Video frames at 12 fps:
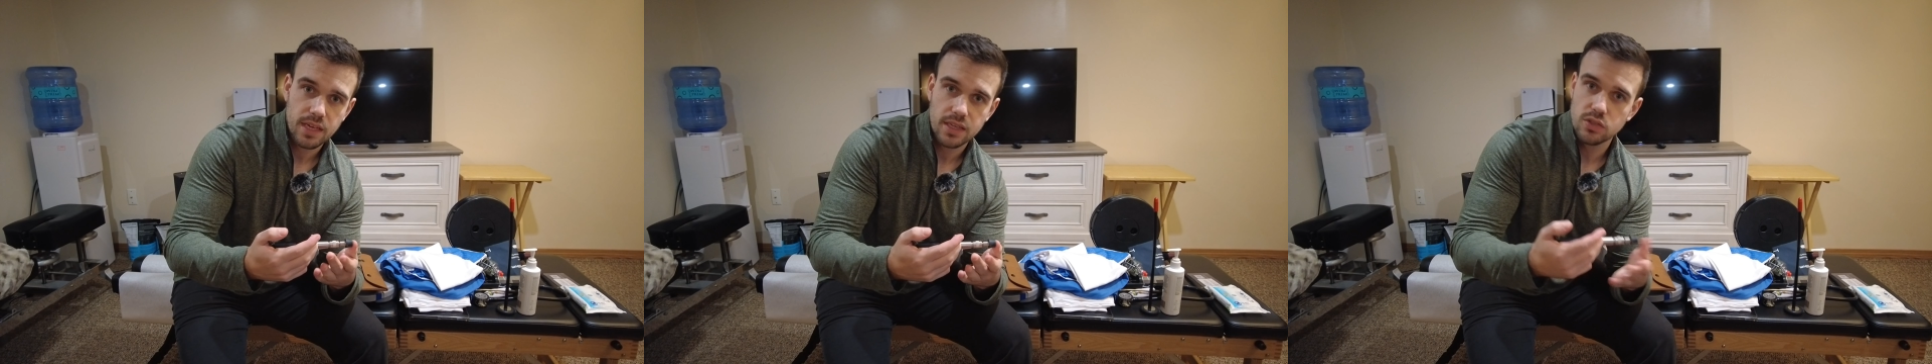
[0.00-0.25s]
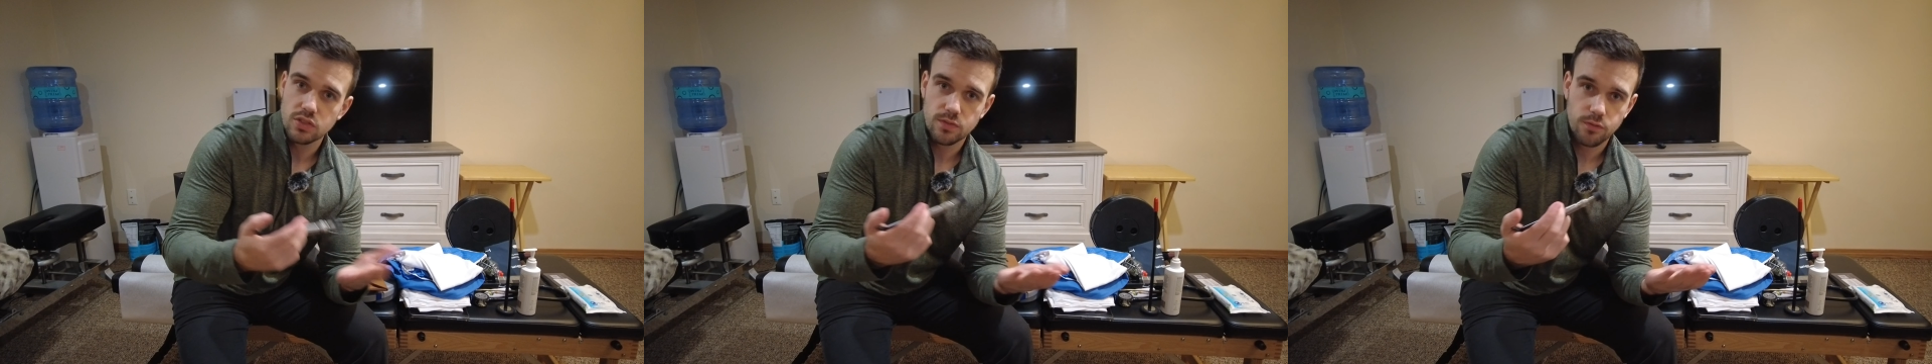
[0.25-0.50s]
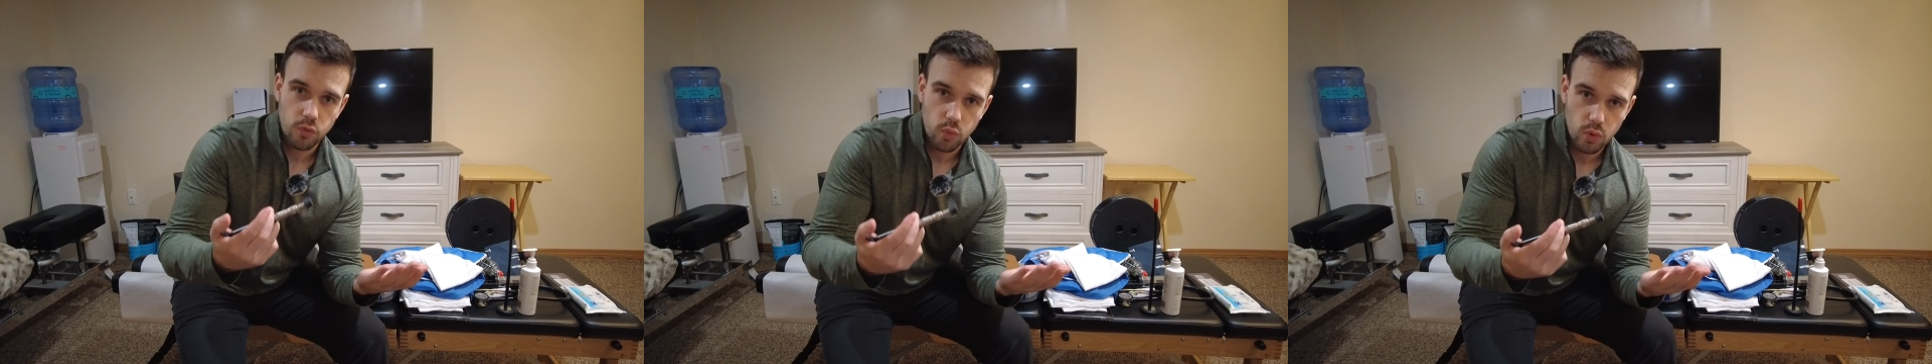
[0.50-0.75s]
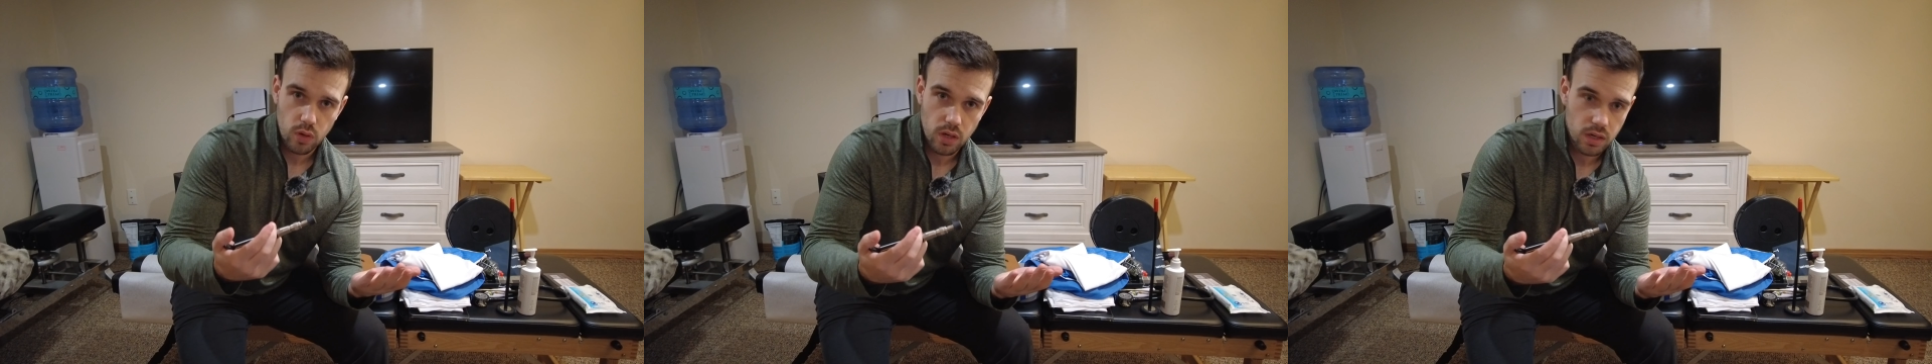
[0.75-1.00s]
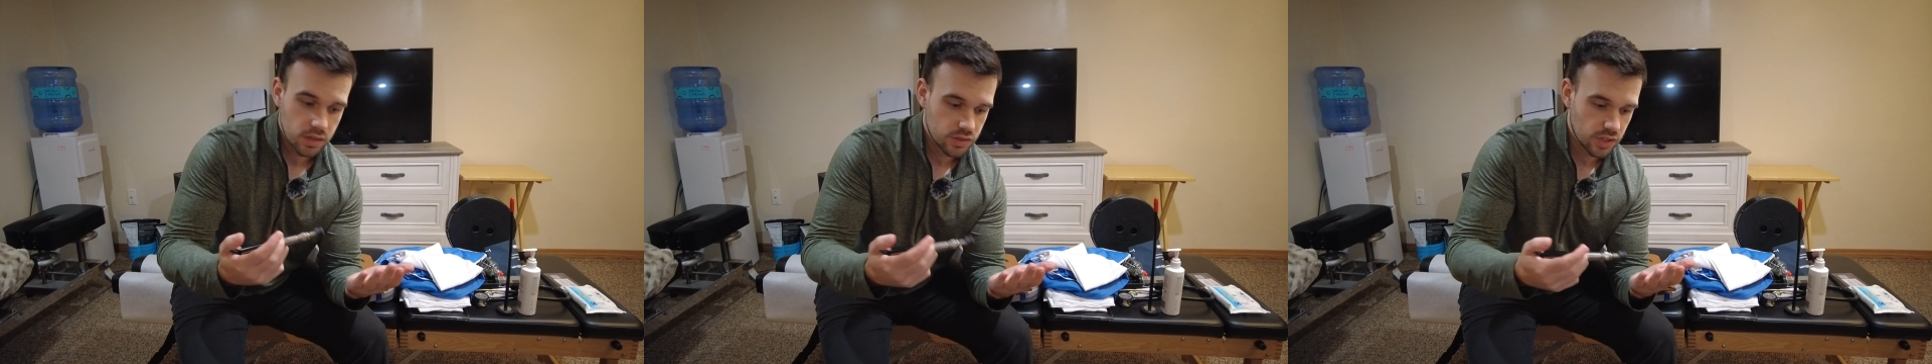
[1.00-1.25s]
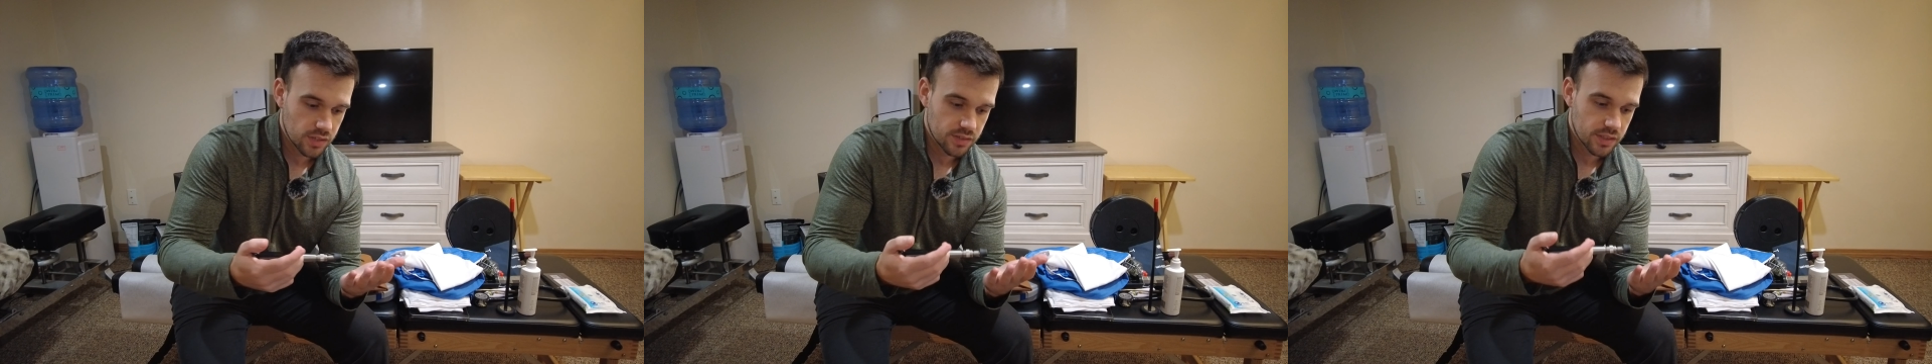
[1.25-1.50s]
use it for
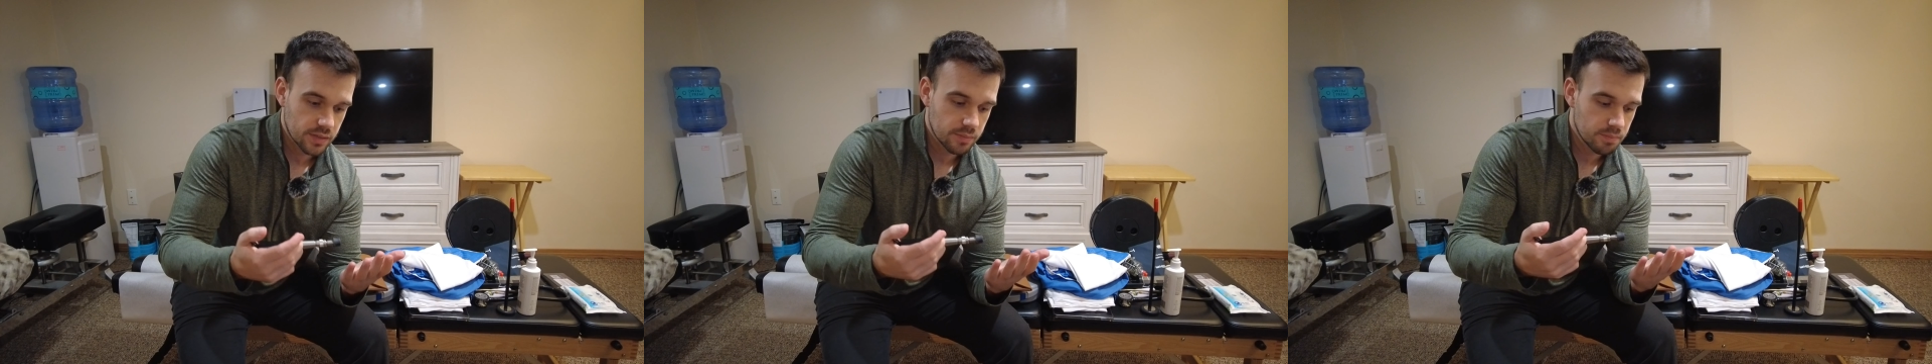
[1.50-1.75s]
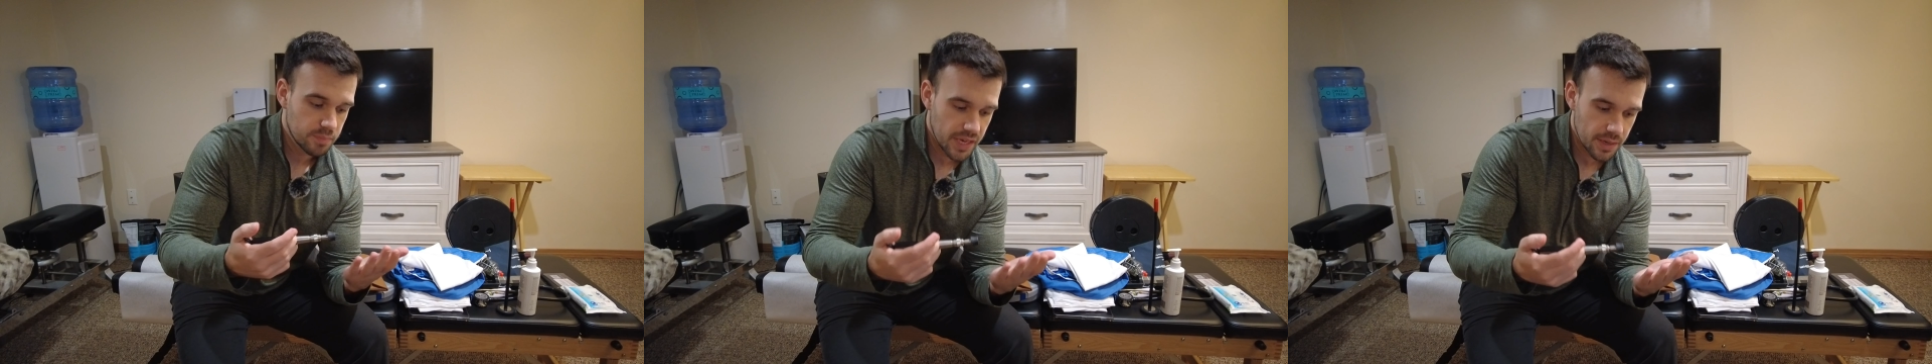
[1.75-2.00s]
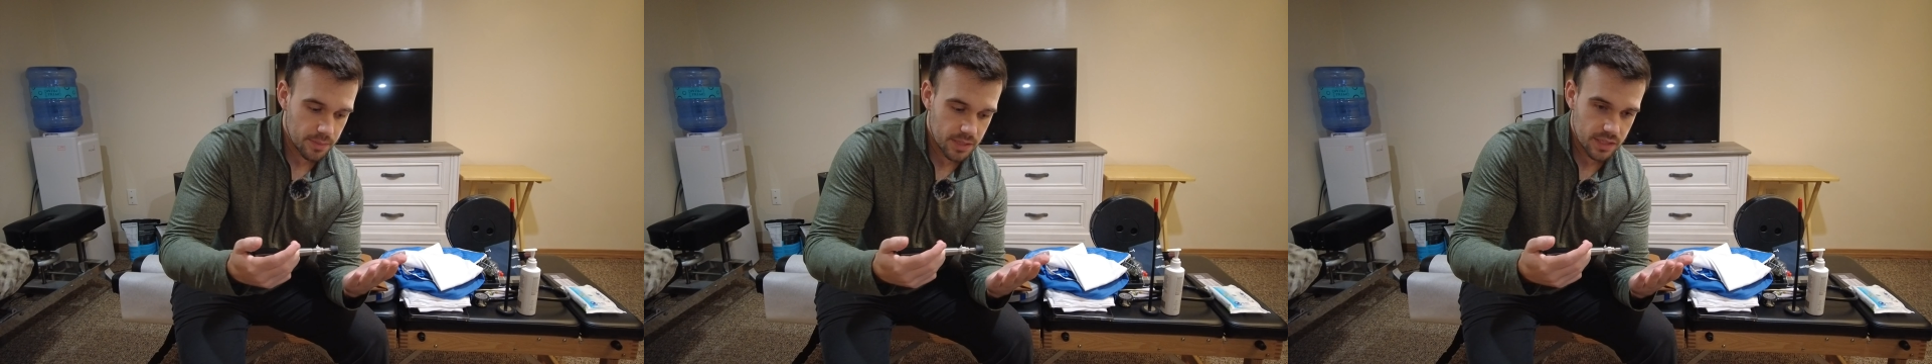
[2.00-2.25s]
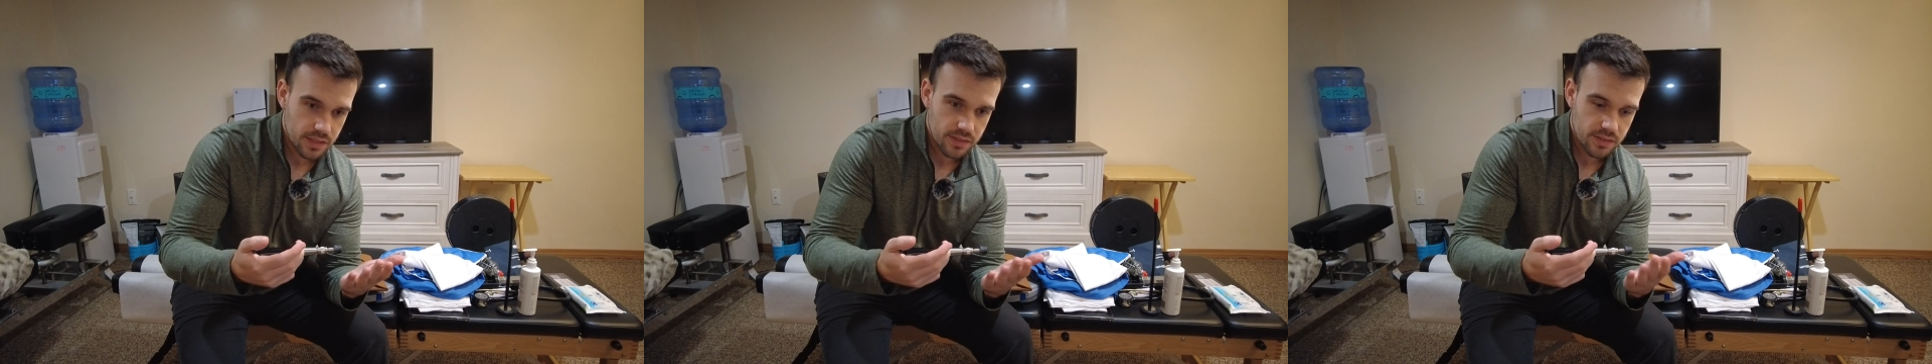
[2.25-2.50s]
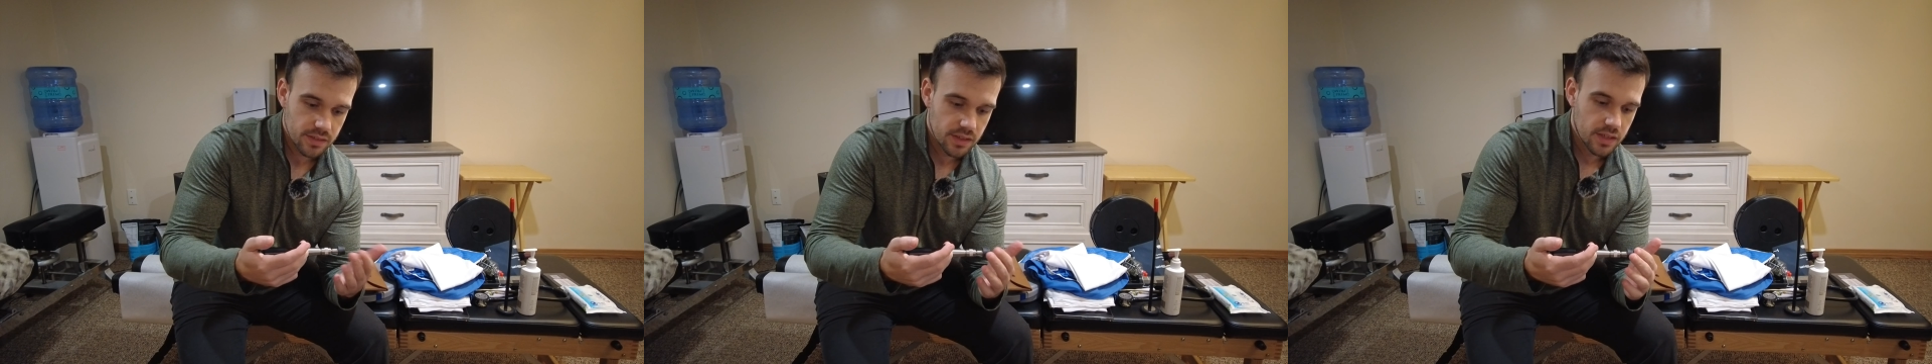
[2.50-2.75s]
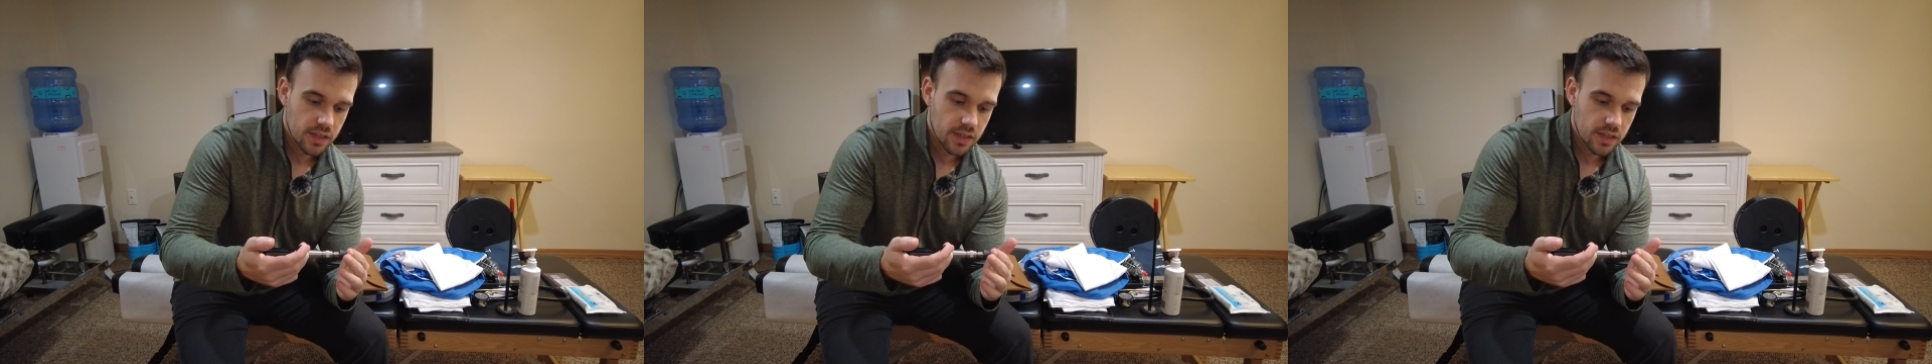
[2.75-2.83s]
adjusting babies.